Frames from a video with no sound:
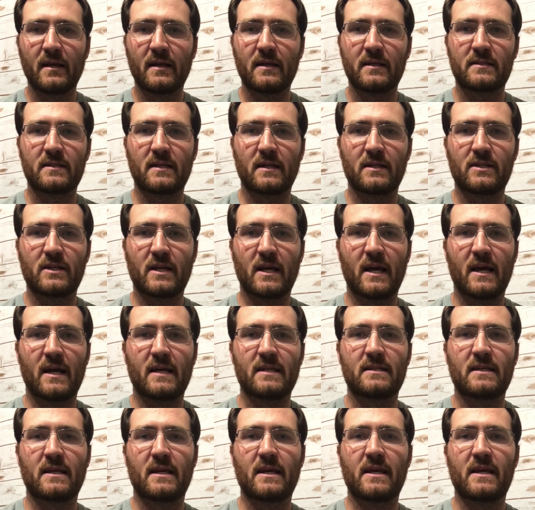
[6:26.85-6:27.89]
such
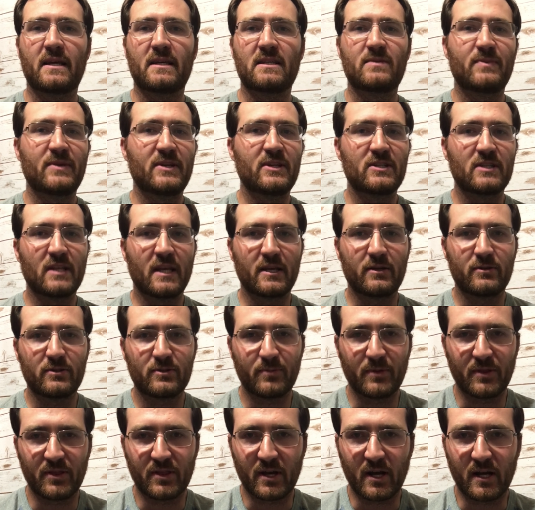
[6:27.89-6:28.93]
as a speech language
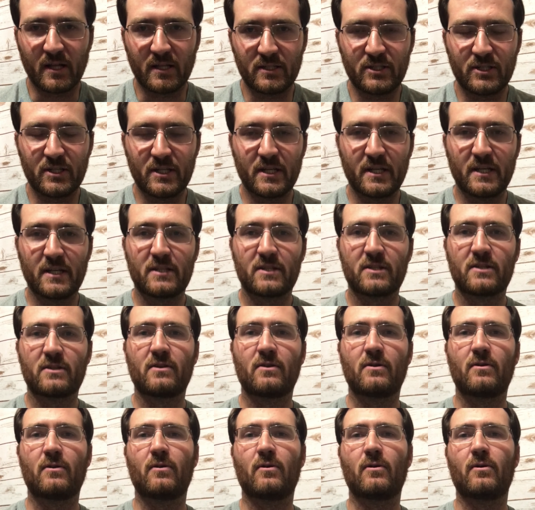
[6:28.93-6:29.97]
pathologist
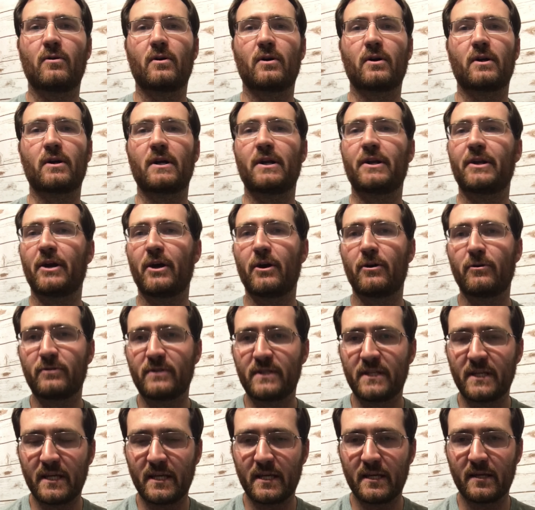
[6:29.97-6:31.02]
or an
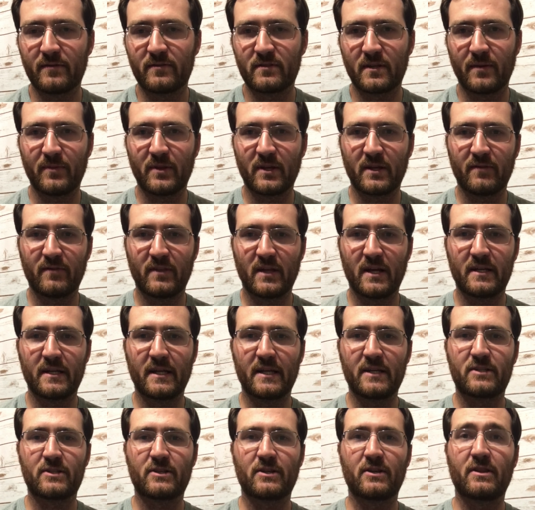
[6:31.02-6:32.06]
OT of something of that
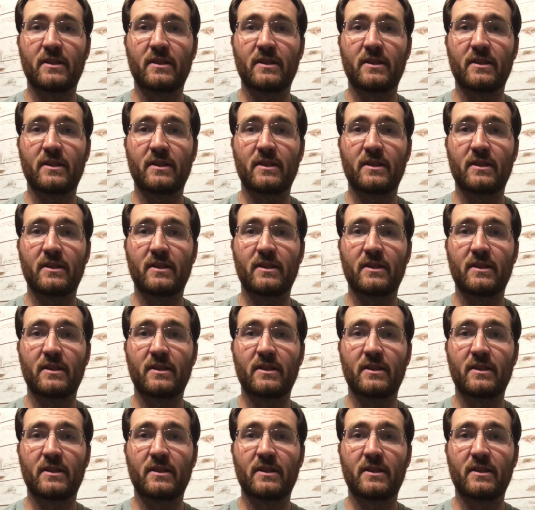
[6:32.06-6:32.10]
nature,